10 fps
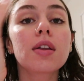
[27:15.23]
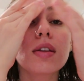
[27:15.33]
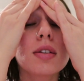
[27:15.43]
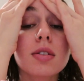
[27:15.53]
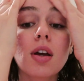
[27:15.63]

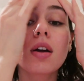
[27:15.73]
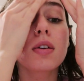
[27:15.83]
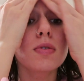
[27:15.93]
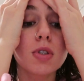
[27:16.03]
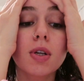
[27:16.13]
and this
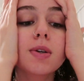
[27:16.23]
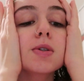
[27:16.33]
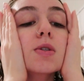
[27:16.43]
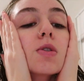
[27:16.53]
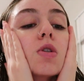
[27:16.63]
kind of
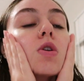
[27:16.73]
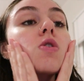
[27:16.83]
just